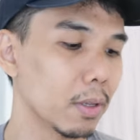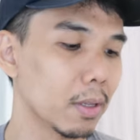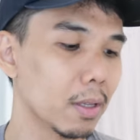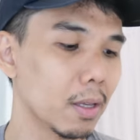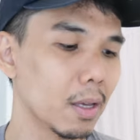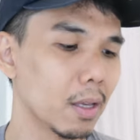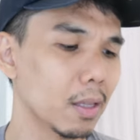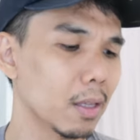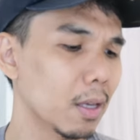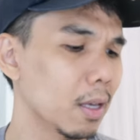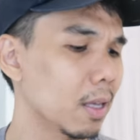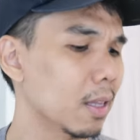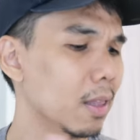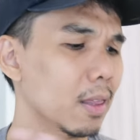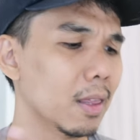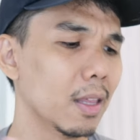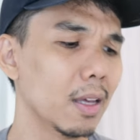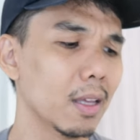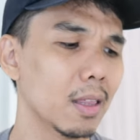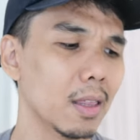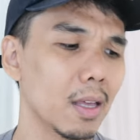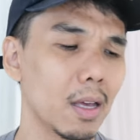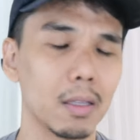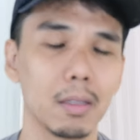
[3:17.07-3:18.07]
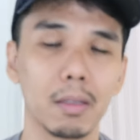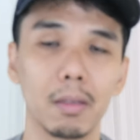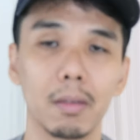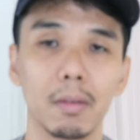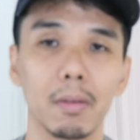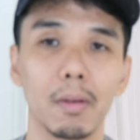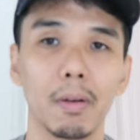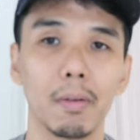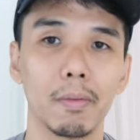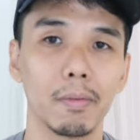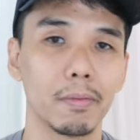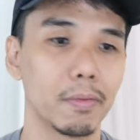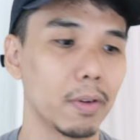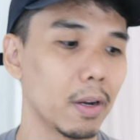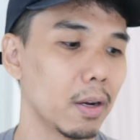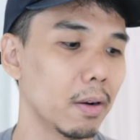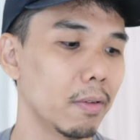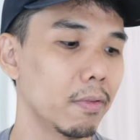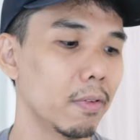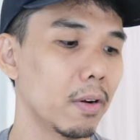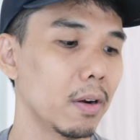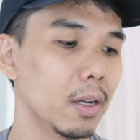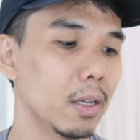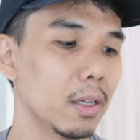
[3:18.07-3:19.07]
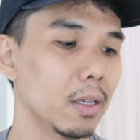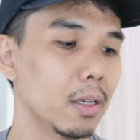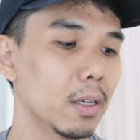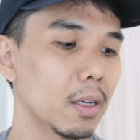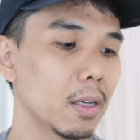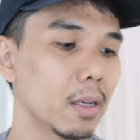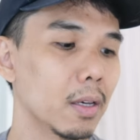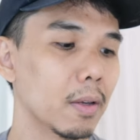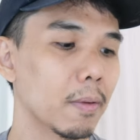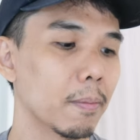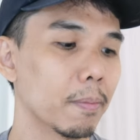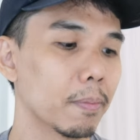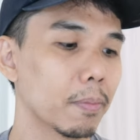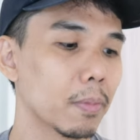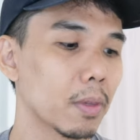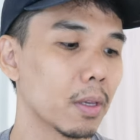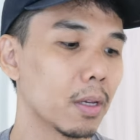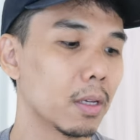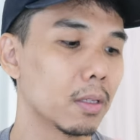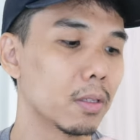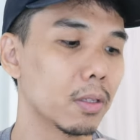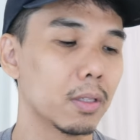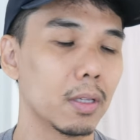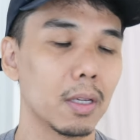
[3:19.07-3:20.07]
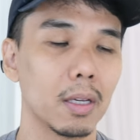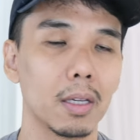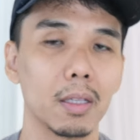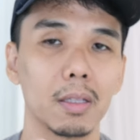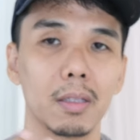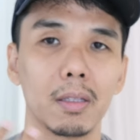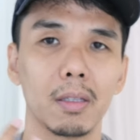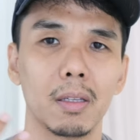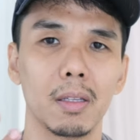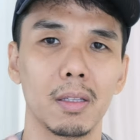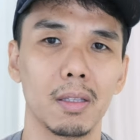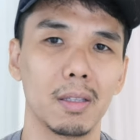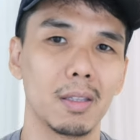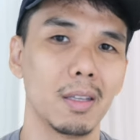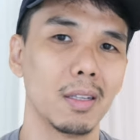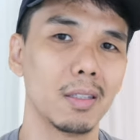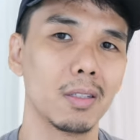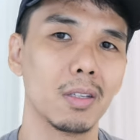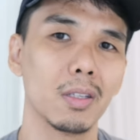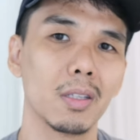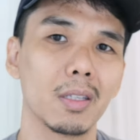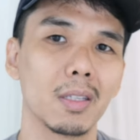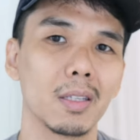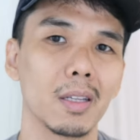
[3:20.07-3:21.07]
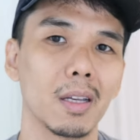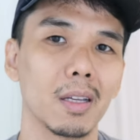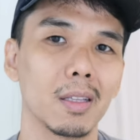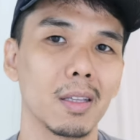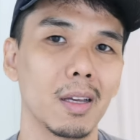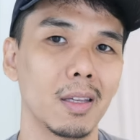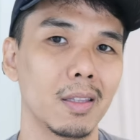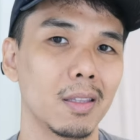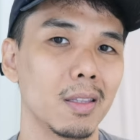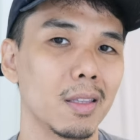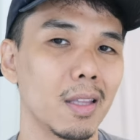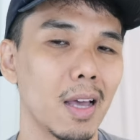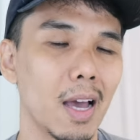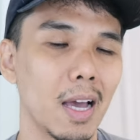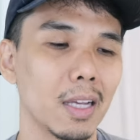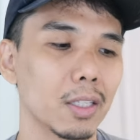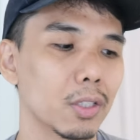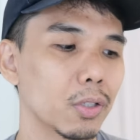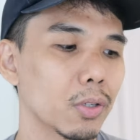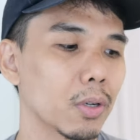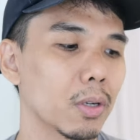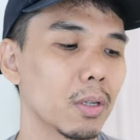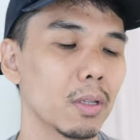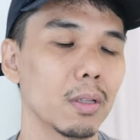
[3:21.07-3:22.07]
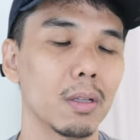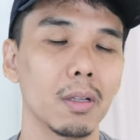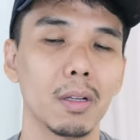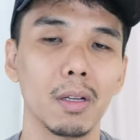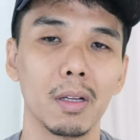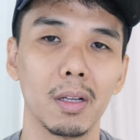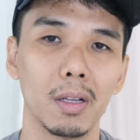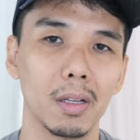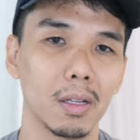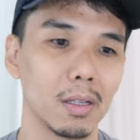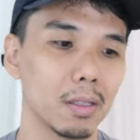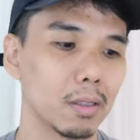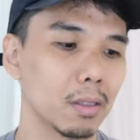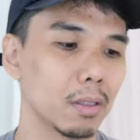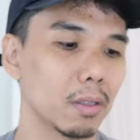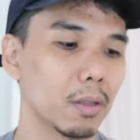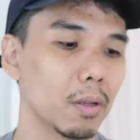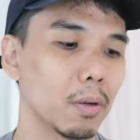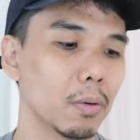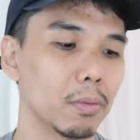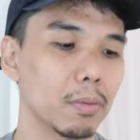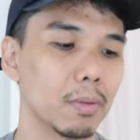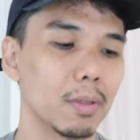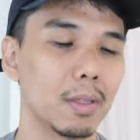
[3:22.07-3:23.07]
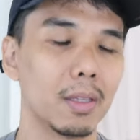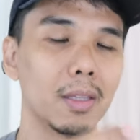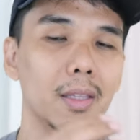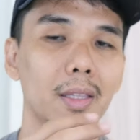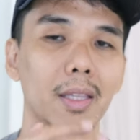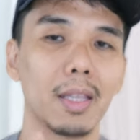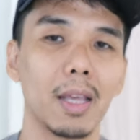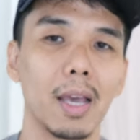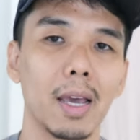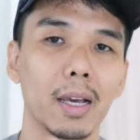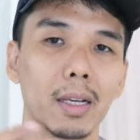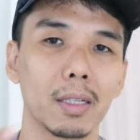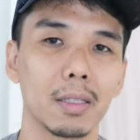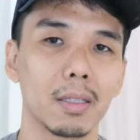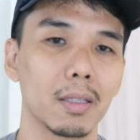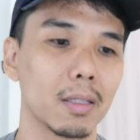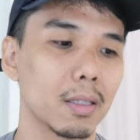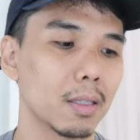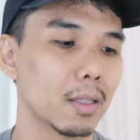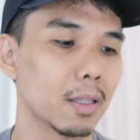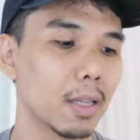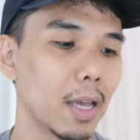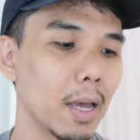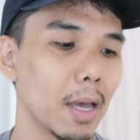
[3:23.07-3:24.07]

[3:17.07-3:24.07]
And I think that's very, very interesting, and that's just a natural, next